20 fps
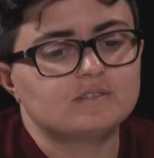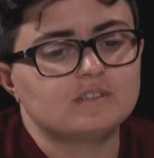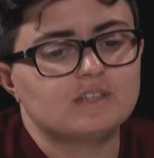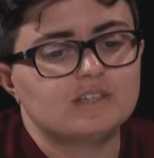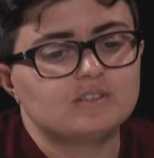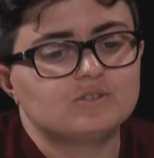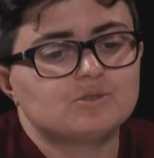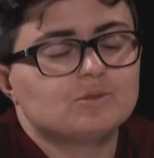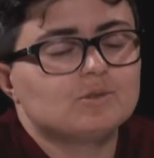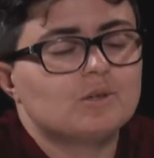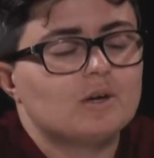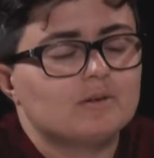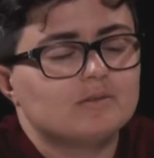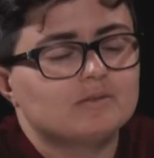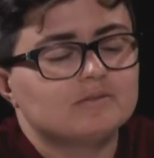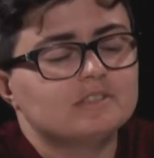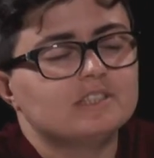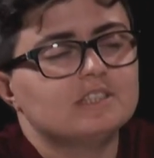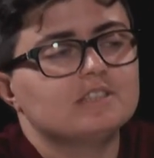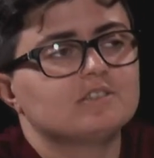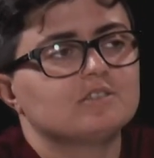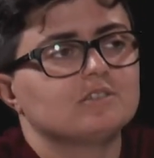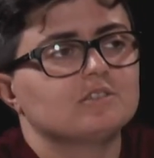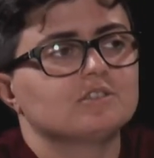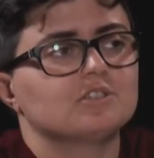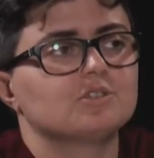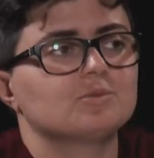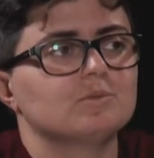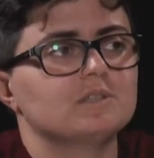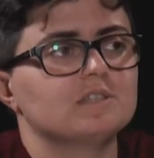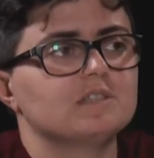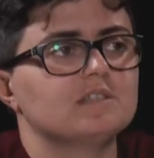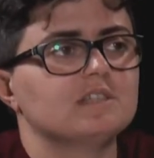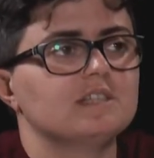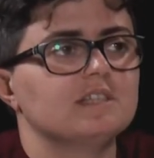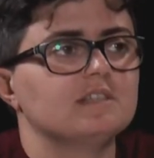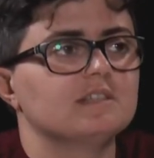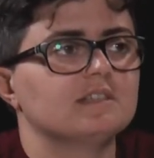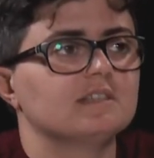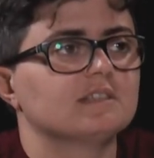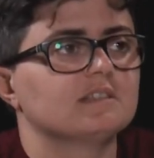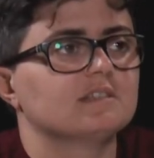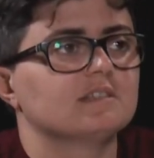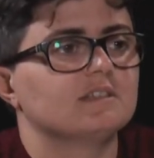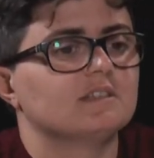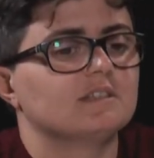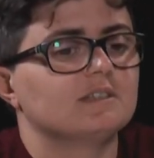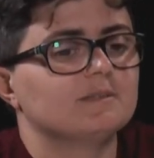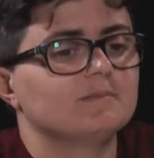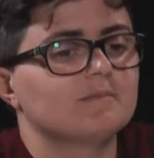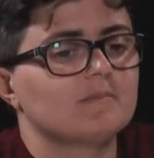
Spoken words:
through our research, we see that the